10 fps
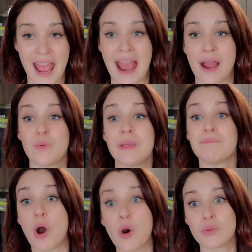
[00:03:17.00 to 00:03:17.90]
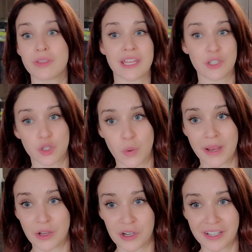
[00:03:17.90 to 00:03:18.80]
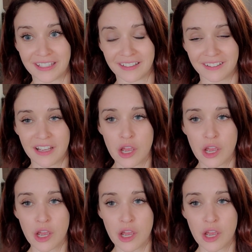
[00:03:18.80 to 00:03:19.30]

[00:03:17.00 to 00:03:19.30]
and we both enjoy cooking,